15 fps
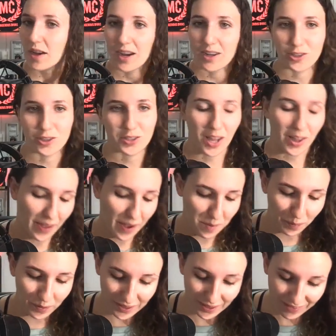I just saw that.
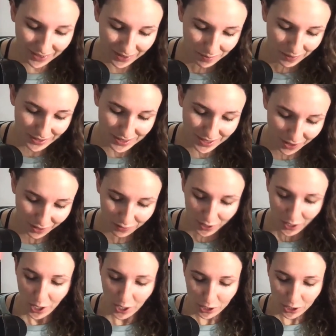Believing in myself,